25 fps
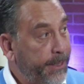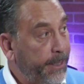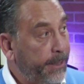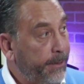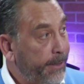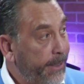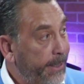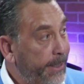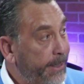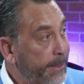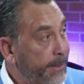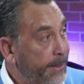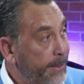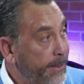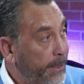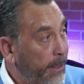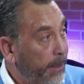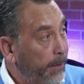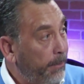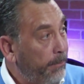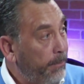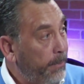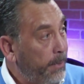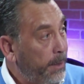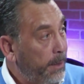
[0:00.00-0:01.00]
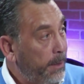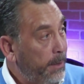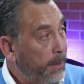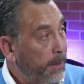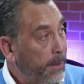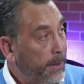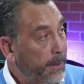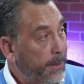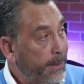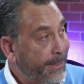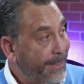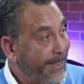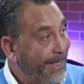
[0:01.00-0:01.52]
there is some
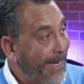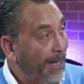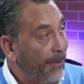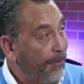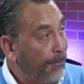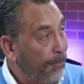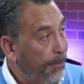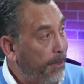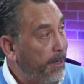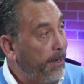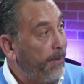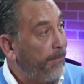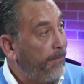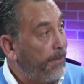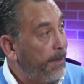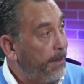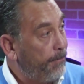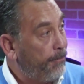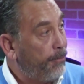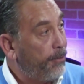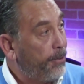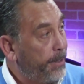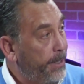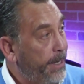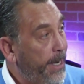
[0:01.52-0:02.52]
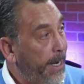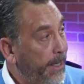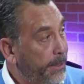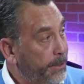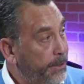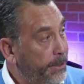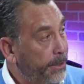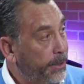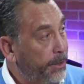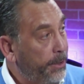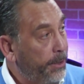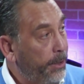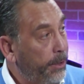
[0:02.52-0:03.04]
death benefit
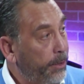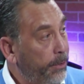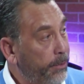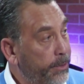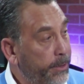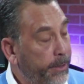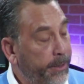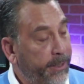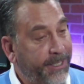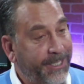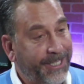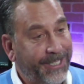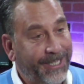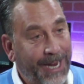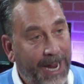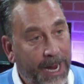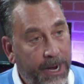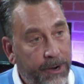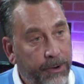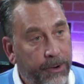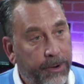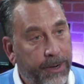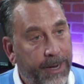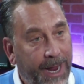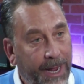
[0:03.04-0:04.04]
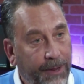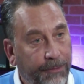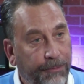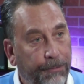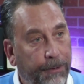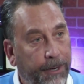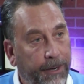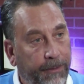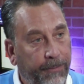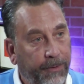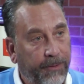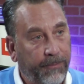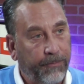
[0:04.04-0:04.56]
protection. Usually the standard death
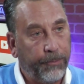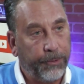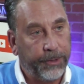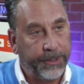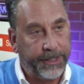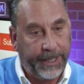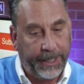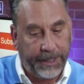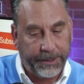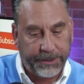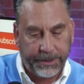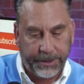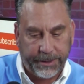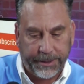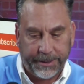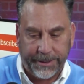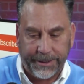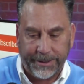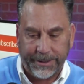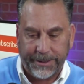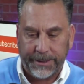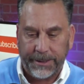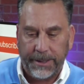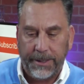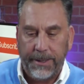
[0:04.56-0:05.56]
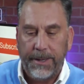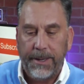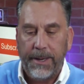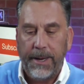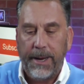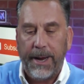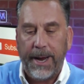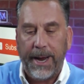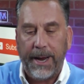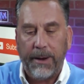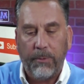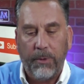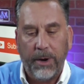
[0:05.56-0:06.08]
benefit protection is,
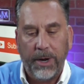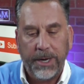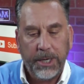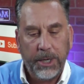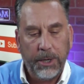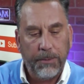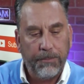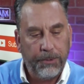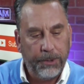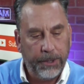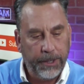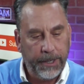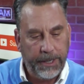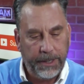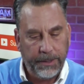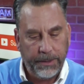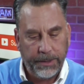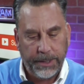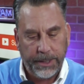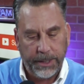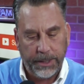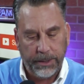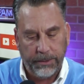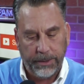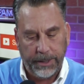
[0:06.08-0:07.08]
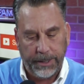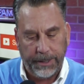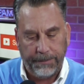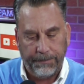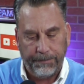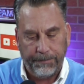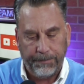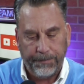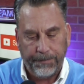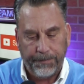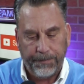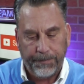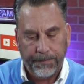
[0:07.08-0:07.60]
hey, what you put into it
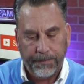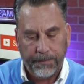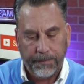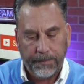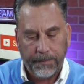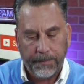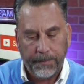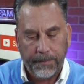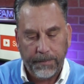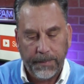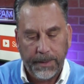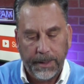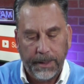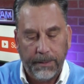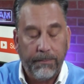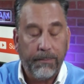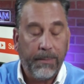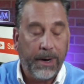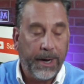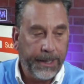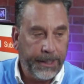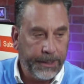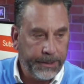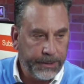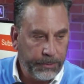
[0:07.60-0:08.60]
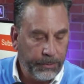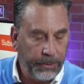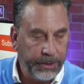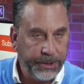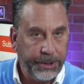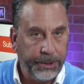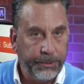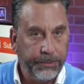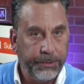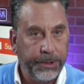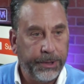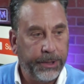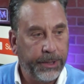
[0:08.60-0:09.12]
minus what
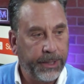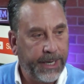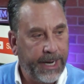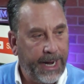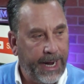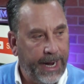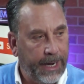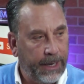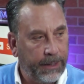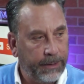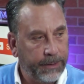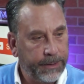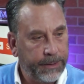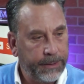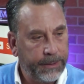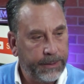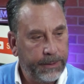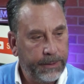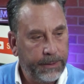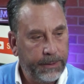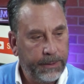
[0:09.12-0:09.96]
you took out